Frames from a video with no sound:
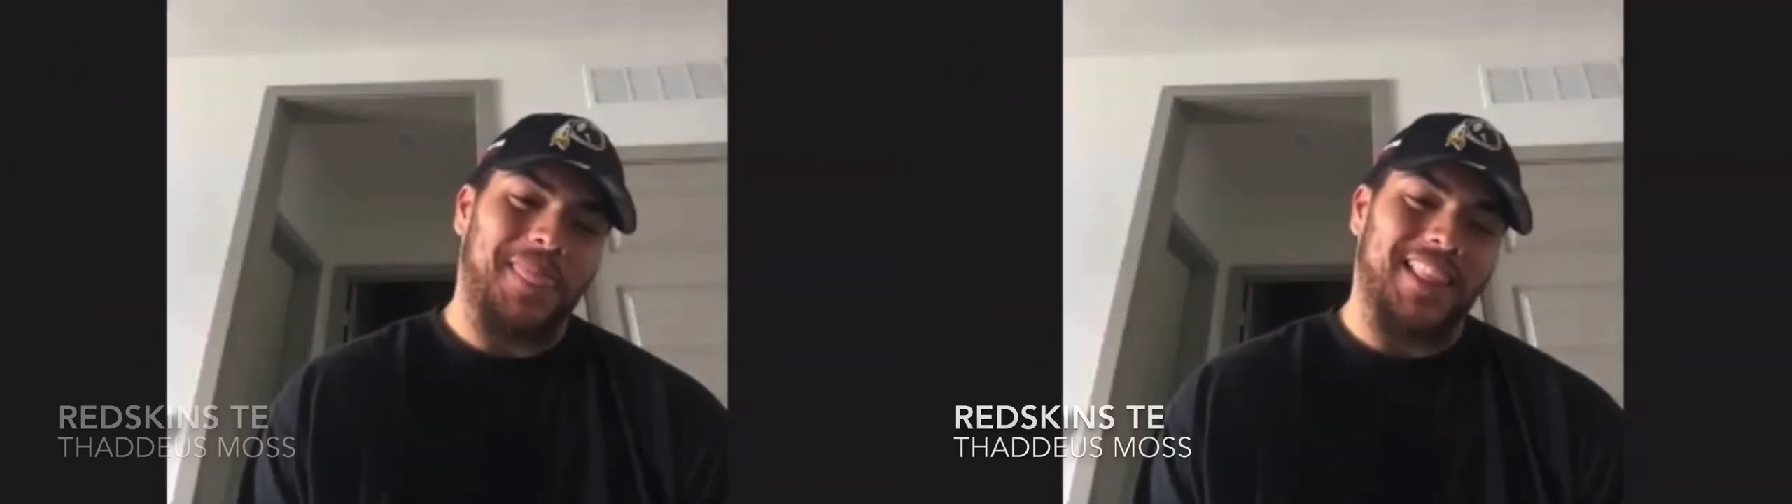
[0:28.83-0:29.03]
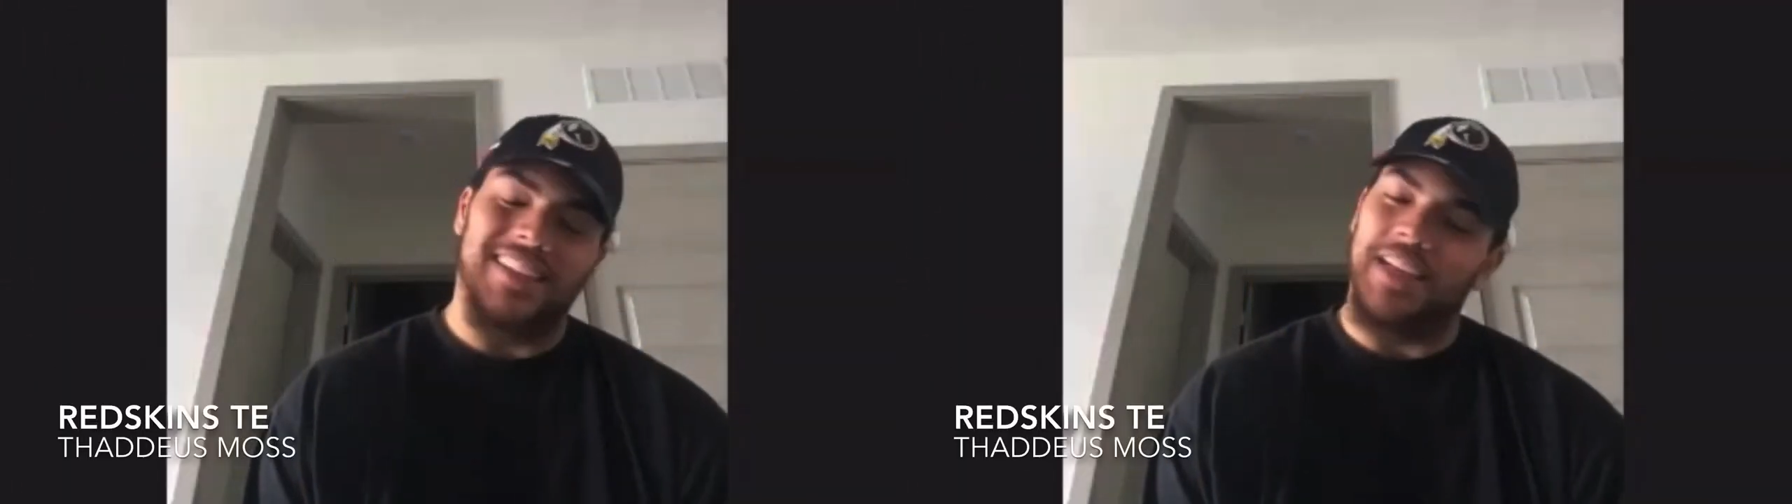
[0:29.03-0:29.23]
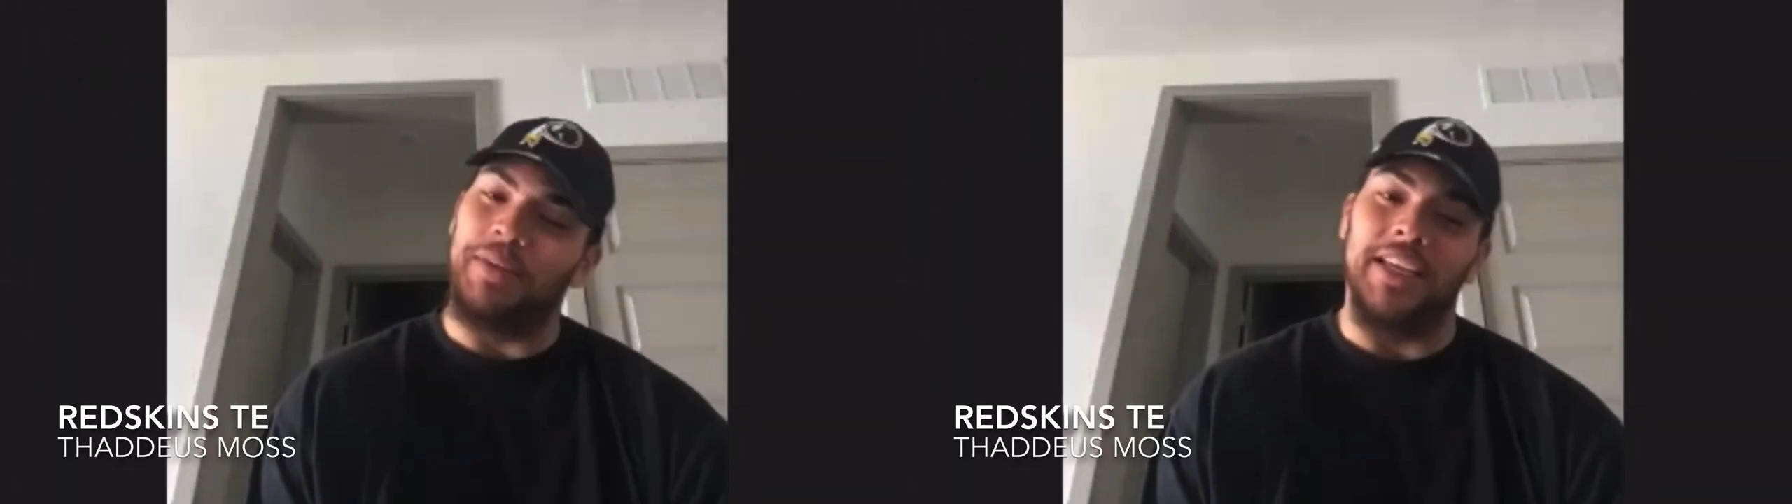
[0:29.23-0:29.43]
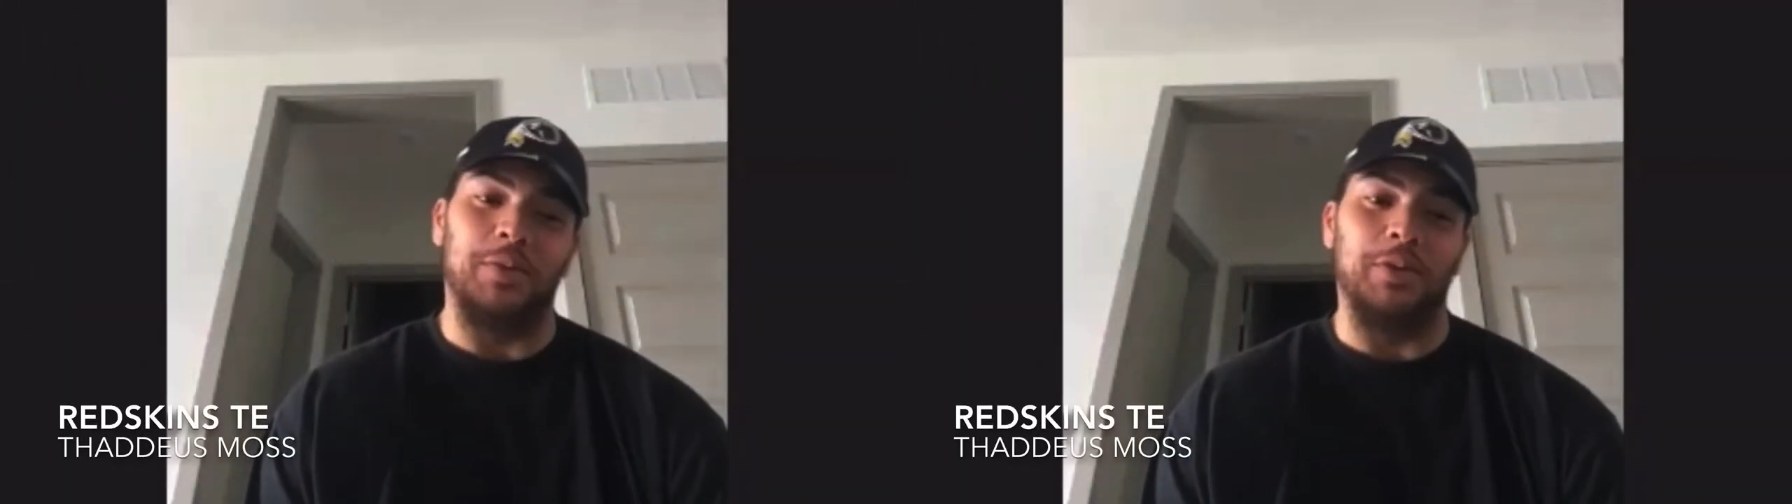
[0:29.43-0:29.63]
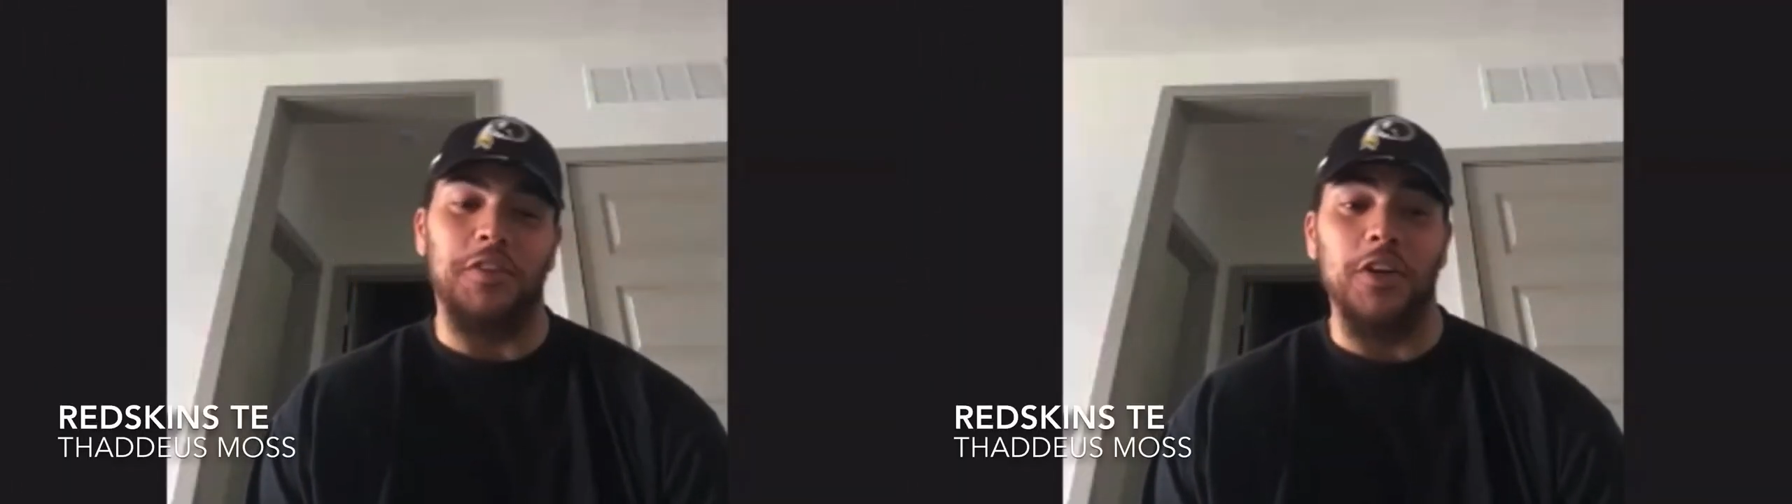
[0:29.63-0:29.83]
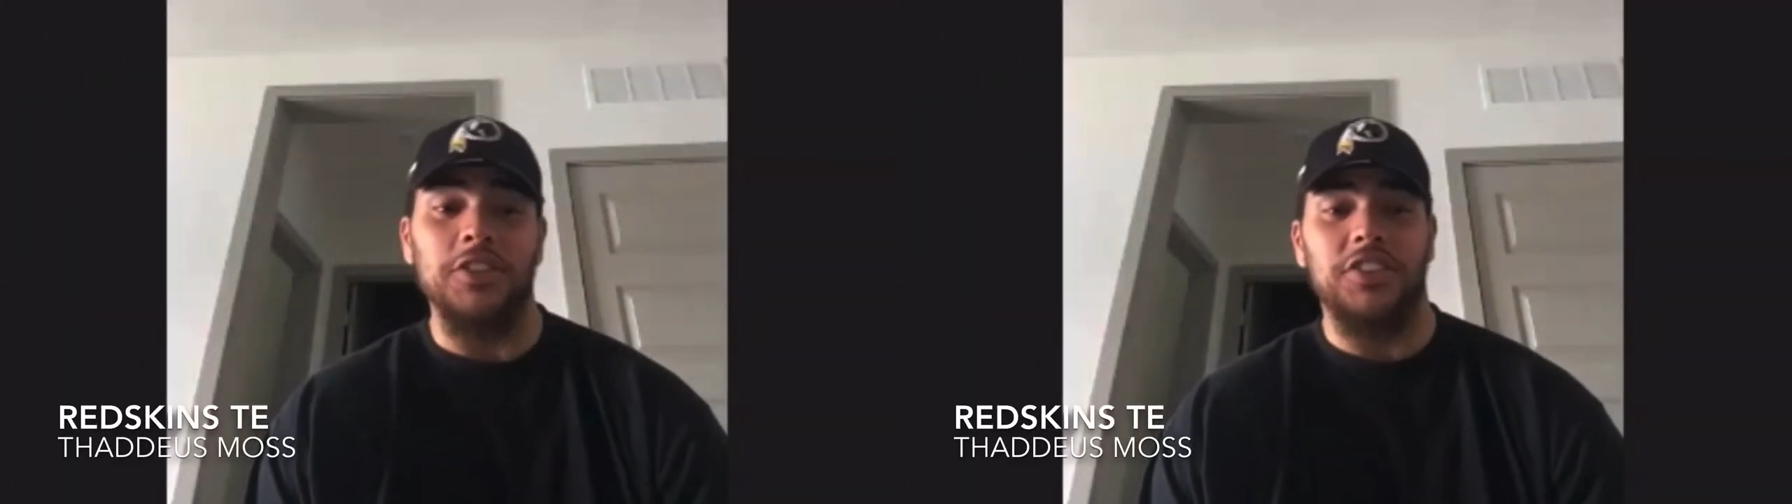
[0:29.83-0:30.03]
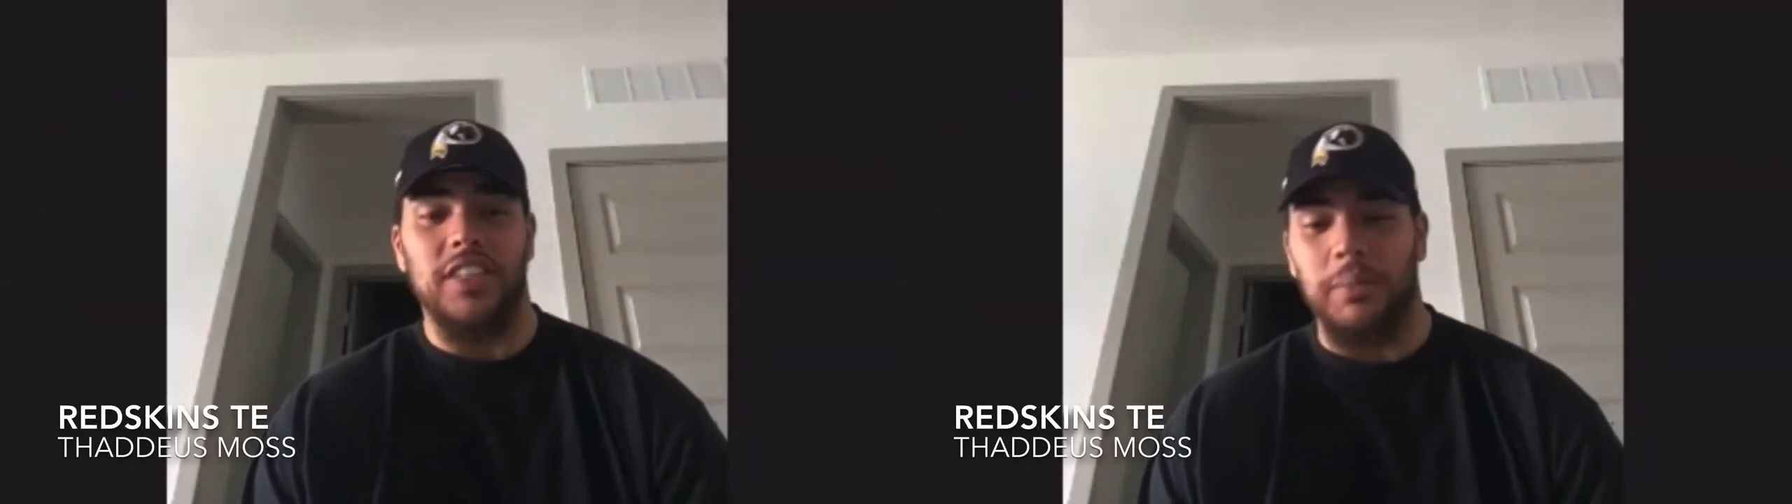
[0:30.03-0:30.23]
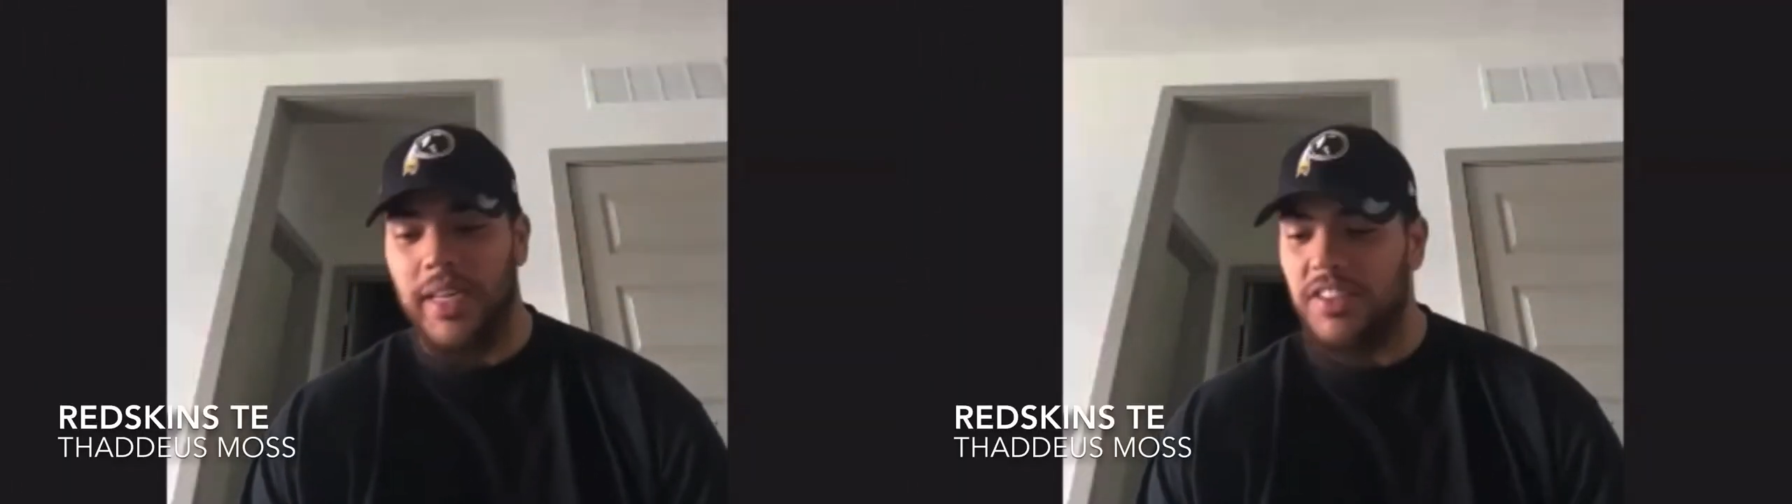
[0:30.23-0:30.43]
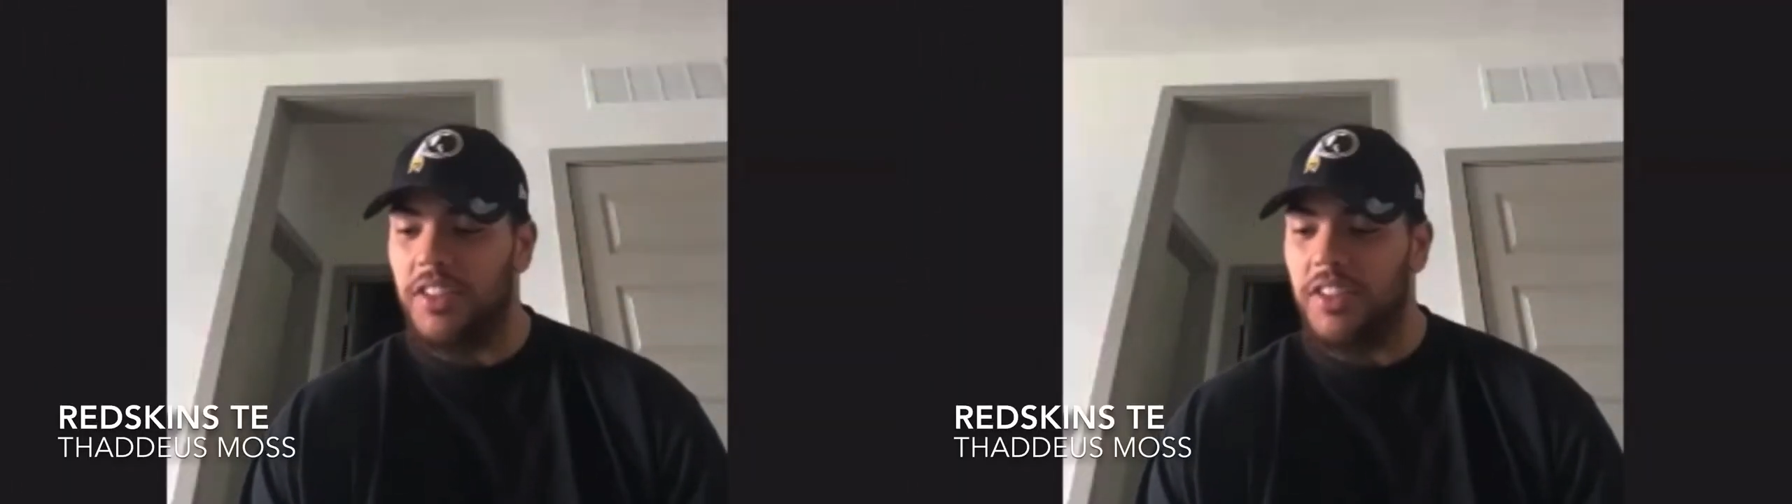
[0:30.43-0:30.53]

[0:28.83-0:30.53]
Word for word: I mean, well, first, I mean, it's a,